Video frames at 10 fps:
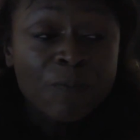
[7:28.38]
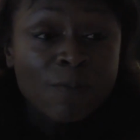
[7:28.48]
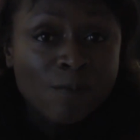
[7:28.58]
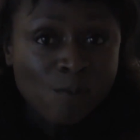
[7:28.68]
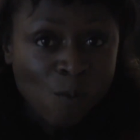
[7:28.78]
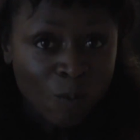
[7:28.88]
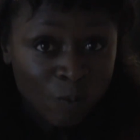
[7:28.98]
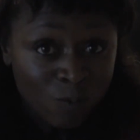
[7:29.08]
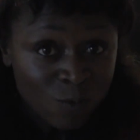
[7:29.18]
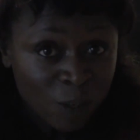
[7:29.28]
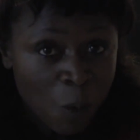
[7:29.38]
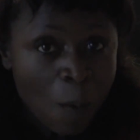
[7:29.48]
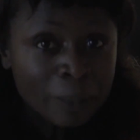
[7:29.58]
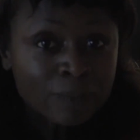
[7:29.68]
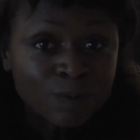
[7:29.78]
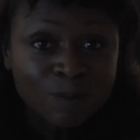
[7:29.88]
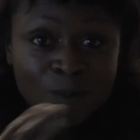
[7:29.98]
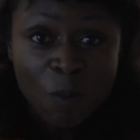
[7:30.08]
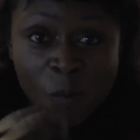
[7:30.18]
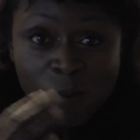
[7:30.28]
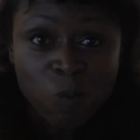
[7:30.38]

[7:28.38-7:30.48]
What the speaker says: It's one of your best. Better than my pork chop.